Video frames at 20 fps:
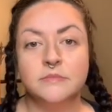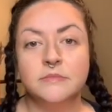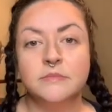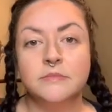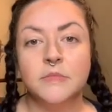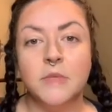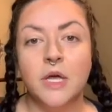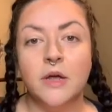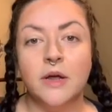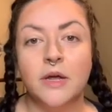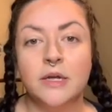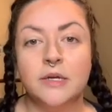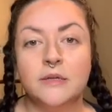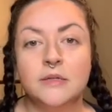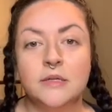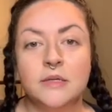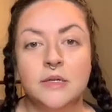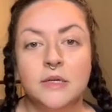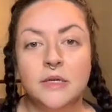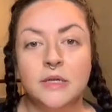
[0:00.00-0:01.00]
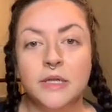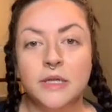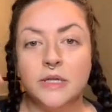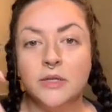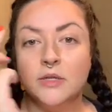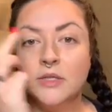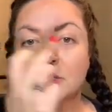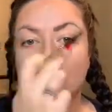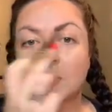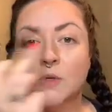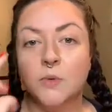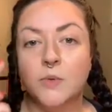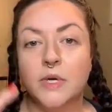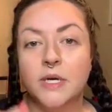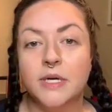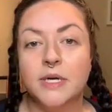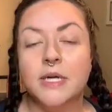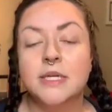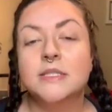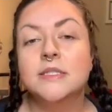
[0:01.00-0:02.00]
All right. It looks real
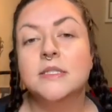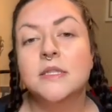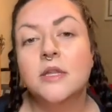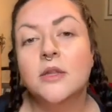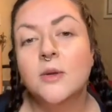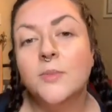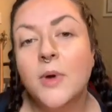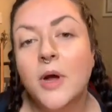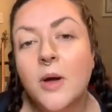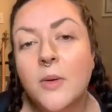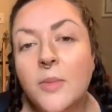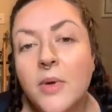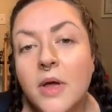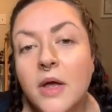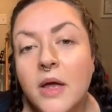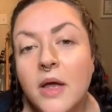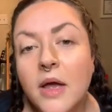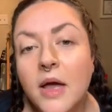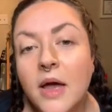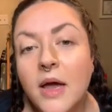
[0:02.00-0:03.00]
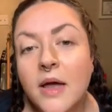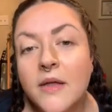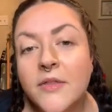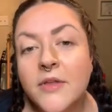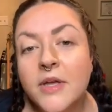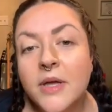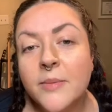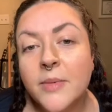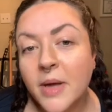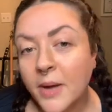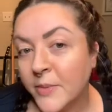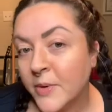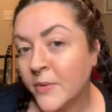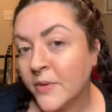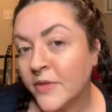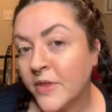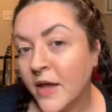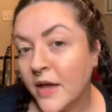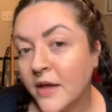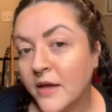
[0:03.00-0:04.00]
weird next to the other brow, but I think I'm happy with
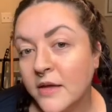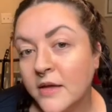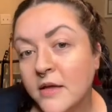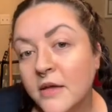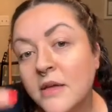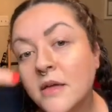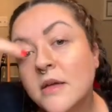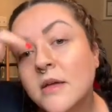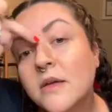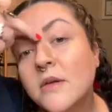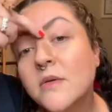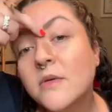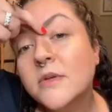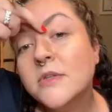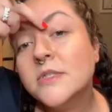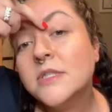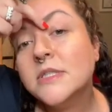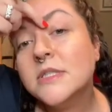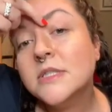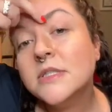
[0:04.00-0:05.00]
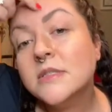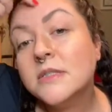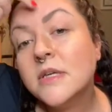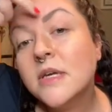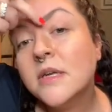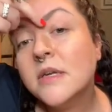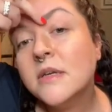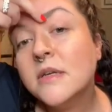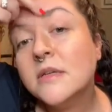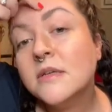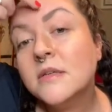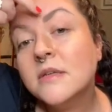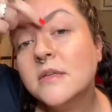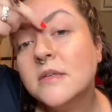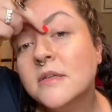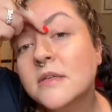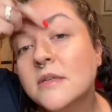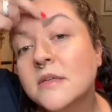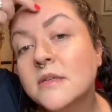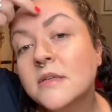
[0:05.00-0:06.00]
that. We'll just kind of,
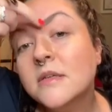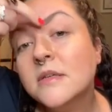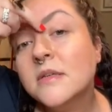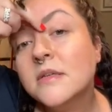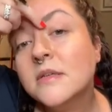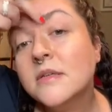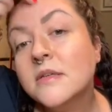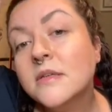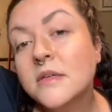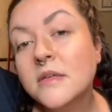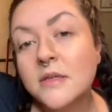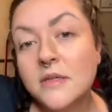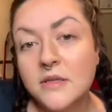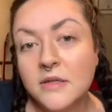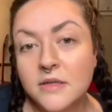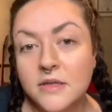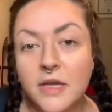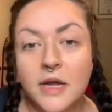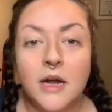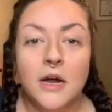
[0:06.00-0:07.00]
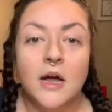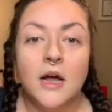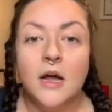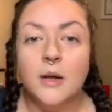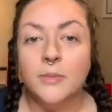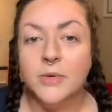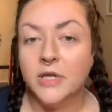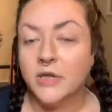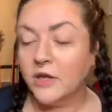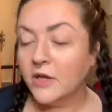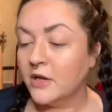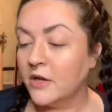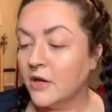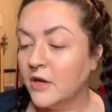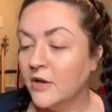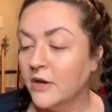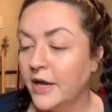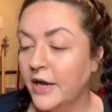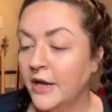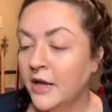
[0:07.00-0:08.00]
there, ombre look.
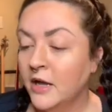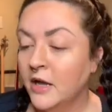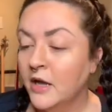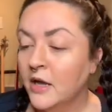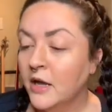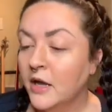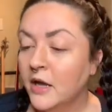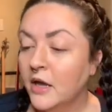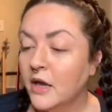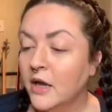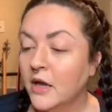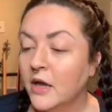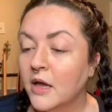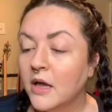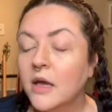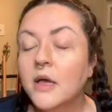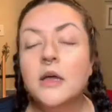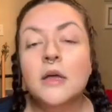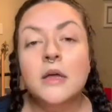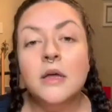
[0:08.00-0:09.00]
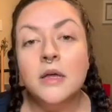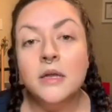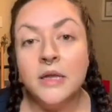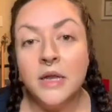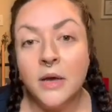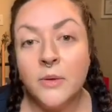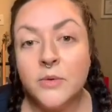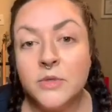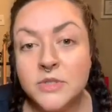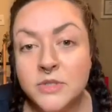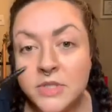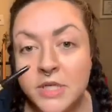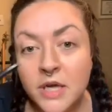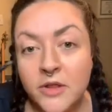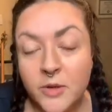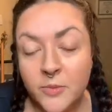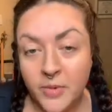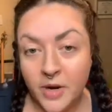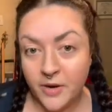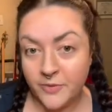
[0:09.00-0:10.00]
Okay. And now we'll do the other
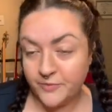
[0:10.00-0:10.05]
brow.